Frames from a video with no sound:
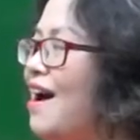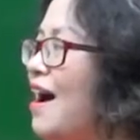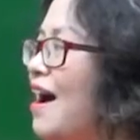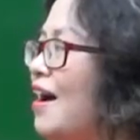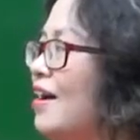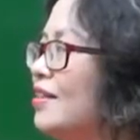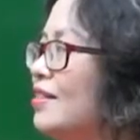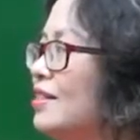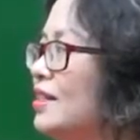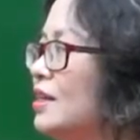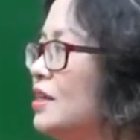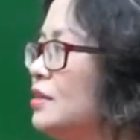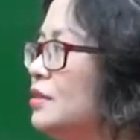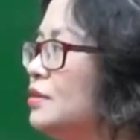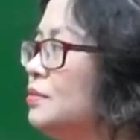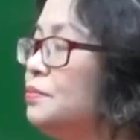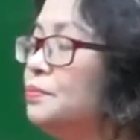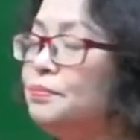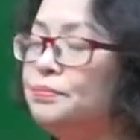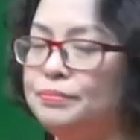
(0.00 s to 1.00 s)
I think
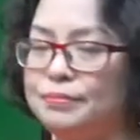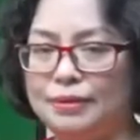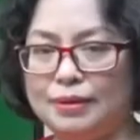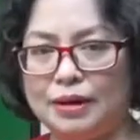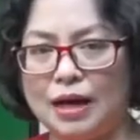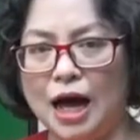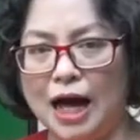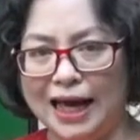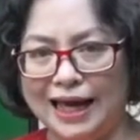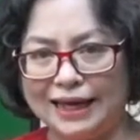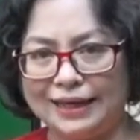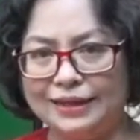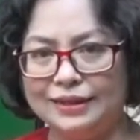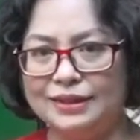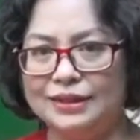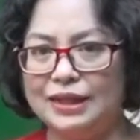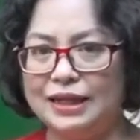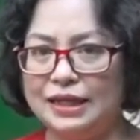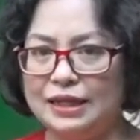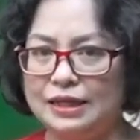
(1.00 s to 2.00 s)
A
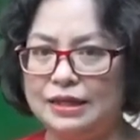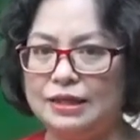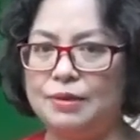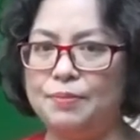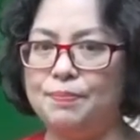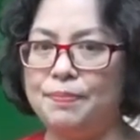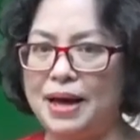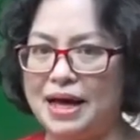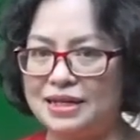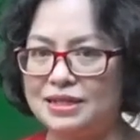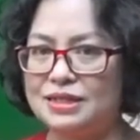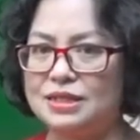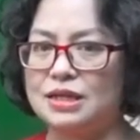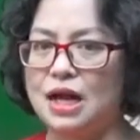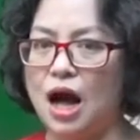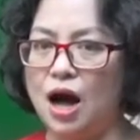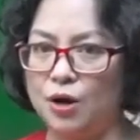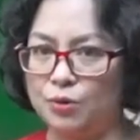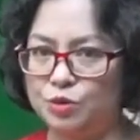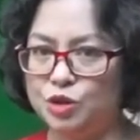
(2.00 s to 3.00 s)
is the best
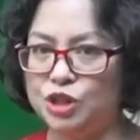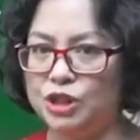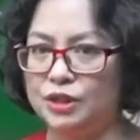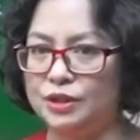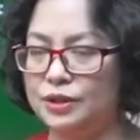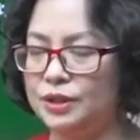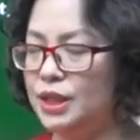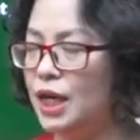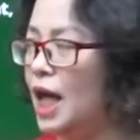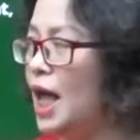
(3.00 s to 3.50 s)
option.